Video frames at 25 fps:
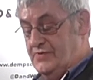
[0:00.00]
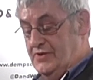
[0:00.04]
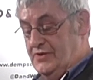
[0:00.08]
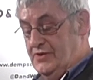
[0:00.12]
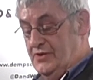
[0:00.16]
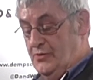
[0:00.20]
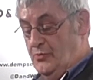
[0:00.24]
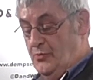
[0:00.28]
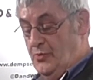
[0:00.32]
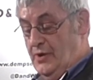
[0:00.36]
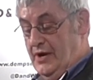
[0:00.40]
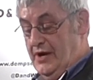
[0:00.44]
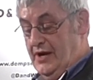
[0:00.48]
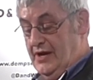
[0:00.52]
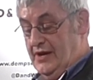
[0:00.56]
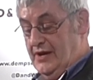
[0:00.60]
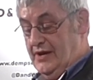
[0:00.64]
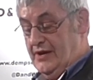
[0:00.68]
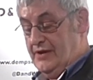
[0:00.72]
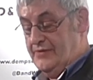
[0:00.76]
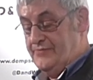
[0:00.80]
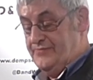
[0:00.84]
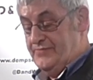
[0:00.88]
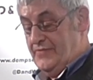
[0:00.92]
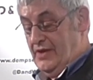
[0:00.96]
from the
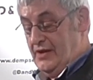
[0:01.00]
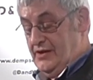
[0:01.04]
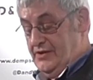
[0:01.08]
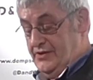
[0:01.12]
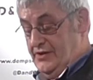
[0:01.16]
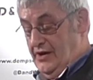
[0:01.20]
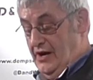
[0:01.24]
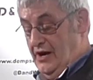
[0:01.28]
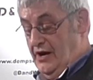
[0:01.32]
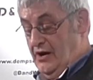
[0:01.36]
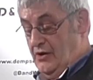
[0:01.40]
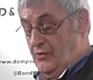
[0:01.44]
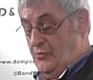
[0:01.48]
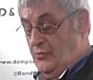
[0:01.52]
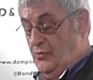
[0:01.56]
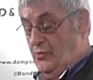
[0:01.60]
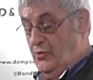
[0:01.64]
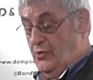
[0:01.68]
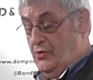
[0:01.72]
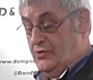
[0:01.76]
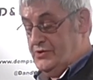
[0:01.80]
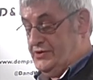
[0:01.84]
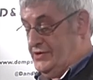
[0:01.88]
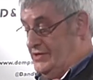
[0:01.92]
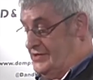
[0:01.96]
well, dark
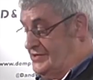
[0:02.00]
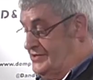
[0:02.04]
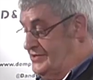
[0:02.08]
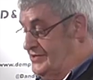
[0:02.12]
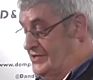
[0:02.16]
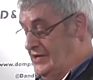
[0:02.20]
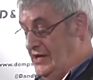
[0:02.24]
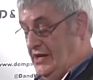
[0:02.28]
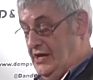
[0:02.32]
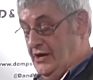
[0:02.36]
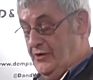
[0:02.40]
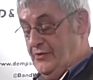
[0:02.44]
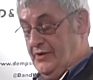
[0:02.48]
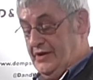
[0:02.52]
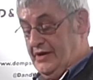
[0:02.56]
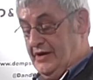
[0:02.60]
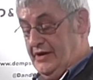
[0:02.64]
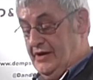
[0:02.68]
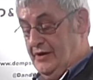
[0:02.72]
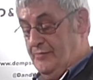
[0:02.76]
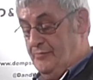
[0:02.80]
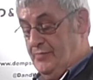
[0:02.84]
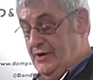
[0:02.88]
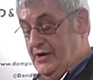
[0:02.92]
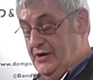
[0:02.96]
water slowing
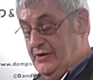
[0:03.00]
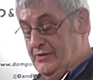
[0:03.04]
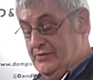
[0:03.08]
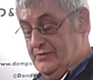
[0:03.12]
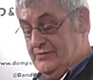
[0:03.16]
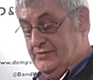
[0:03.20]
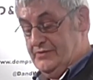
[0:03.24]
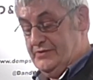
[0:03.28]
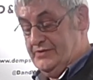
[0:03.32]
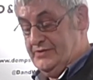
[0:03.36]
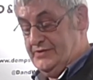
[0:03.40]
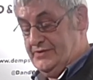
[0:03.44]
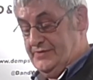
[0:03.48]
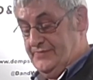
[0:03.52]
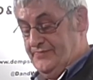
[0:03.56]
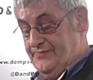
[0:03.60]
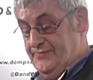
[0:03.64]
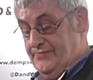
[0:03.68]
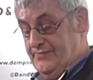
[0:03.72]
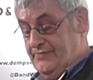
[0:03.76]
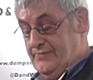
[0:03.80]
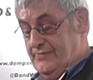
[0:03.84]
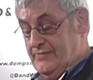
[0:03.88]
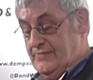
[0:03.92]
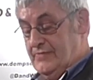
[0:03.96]
her bones.
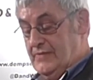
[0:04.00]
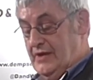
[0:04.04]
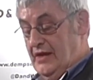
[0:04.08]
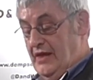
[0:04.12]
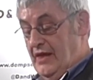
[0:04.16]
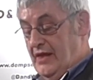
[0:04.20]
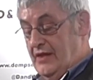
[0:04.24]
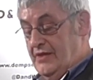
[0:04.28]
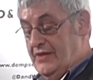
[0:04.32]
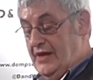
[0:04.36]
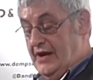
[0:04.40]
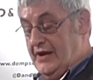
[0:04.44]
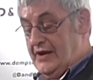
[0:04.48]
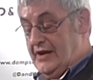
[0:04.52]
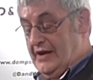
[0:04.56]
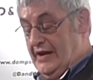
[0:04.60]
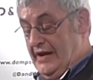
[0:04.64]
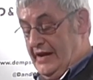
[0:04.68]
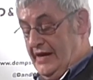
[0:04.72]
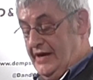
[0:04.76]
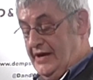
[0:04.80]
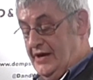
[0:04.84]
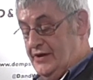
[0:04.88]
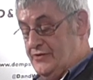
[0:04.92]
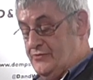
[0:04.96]
Then
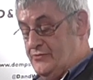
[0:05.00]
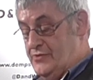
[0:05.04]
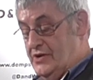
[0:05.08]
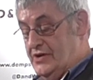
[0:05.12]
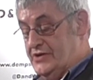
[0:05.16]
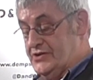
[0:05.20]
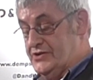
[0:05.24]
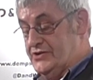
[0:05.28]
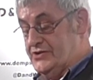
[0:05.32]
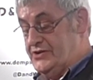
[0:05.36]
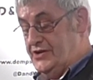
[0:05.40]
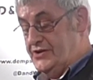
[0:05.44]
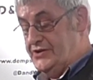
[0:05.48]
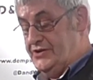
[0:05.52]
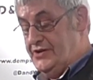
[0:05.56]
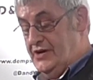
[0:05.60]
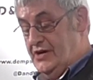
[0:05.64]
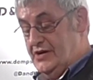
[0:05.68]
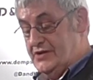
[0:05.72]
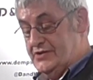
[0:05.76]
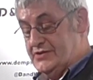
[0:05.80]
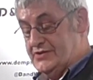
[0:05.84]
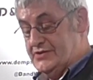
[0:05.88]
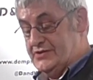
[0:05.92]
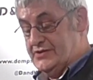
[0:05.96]
cloud rushed to
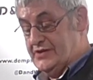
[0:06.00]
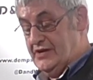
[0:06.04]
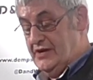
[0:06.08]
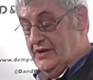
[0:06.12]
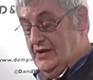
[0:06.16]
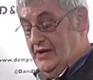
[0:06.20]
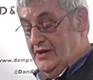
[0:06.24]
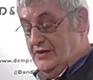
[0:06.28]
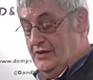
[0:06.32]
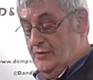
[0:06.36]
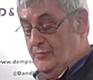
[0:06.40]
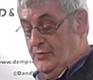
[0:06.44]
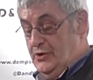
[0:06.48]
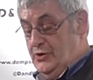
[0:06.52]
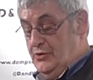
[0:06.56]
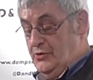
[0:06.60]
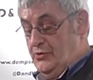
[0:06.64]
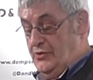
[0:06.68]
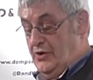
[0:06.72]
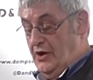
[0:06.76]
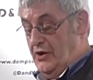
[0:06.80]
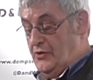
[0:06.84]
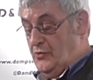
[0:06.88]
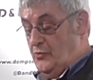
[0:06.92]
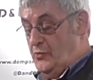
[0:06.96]
dusk, the
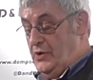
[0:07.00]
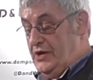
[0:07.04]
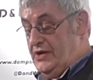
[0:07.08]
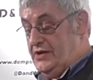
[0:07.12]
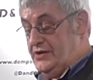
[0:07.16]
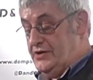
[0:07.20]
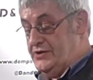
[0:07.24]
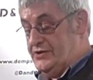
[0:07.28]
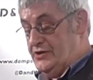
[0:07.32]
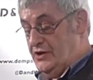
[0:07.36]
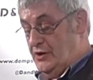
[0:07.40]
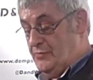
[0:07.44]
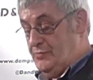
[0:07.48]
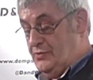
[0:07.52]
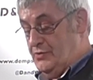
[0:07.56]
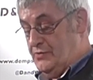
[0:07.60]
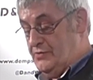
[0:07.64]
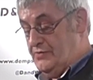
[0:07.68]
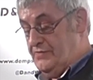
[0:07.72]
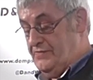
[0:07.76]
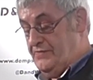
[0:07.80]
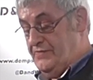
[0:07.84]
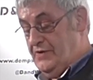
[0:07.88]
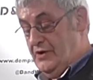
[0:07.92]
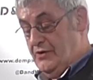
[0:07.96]
moon on
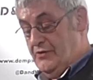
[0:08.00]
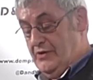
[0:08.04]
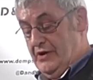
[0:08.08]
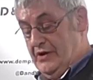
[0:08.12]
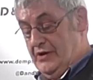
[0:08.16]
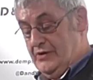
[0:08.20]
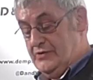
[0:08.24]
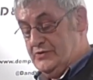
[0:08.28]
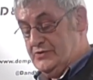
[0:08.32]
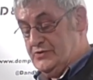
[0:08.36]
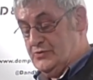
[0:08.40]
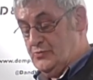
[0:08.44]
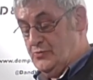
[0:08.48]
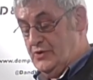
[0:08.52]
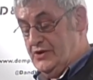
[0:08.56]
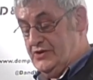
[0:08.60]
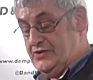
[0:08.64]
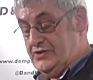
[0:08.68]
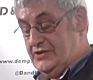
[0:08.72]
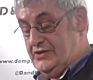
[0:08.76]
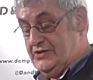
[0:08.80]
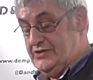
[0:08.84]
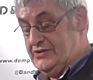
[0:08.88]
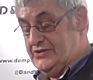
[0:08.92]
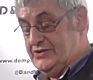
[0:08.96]
wind-toppled furrows where
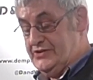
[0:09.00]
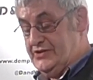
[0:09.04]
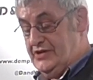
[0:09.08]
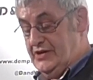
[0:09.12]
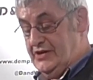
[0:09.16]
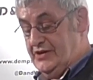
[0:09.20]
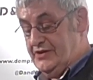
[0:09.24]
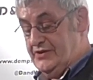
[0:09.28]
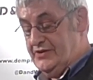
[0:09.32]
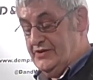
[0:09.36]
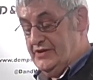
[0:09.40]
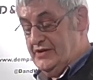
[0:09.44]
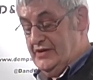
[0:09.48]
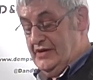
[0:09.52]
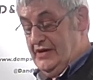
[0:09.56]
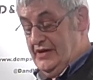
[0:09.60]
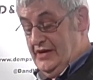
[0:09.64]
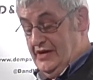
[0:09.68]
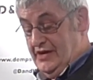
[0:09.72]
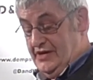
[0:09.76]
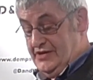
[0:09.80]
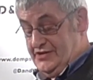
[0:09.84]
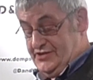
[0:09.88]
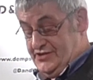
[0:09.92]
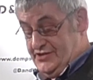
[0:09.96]
she stood,
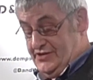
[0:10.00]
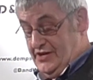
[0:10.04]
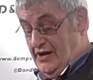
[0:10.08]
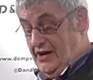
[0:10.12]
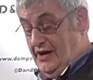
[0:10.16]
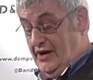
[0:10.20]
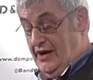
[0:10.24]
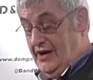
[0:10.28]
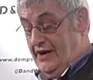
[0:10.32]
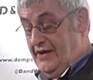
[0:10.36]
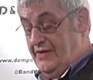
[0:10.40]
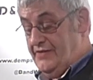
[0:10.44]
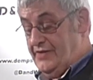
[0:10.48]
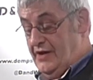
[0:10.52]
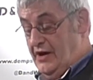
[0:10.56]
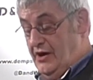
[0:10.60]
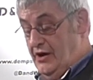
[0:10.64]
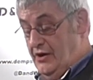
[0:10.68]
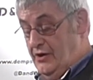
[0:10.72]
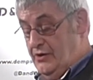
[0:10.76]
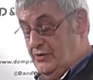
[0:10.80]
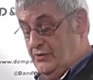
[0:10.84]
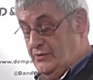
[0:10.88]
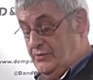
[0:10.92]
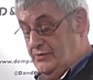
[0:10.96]
her scythe
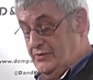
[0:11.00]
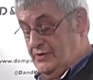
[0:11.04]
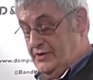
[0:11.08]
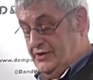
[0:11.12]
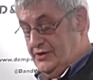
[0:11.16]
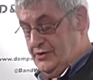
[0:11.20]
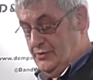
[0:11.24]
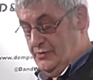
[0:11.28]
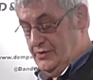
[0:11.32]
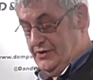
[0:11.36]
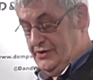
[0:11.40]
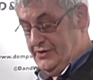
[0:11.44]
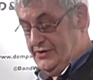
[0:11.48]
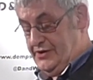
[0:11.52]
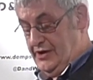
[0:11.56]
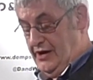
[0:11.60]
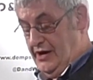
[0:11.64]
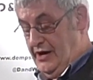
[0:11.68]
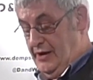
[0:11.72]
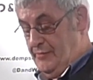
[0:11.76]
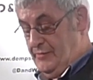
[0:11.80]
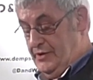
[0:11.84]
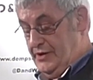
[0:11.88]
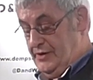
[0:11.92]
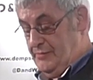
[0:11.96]
honed to a
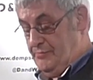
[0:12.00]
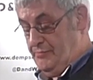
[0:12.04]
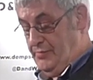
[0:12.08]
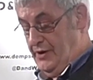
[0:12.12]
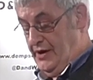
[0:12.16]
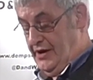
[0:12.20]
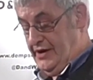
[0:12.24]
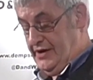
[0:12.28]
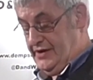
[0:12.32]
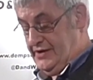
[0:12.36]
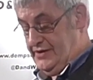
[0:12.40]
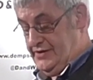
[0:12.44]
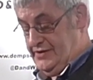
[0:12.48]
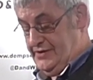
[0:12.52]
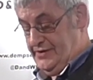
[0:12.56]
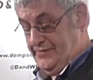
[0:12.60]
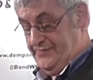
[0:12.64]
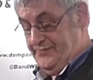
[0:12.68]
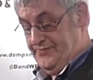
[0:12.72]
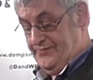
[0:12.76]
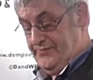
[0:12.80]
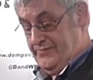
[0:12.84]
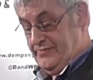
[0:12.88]
diamond bite.